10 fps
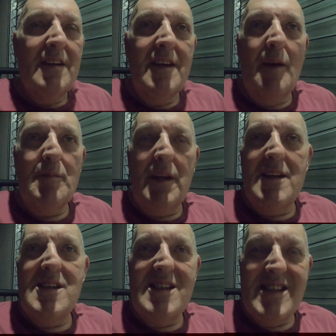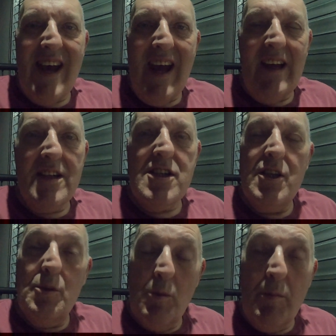the updated tax,
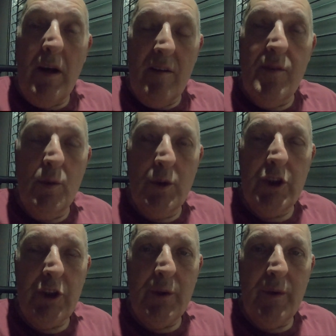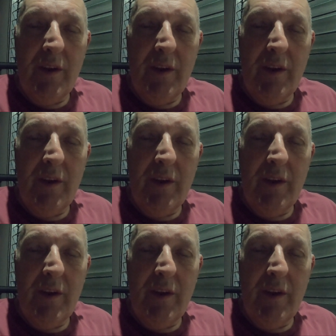you will pay a fortune.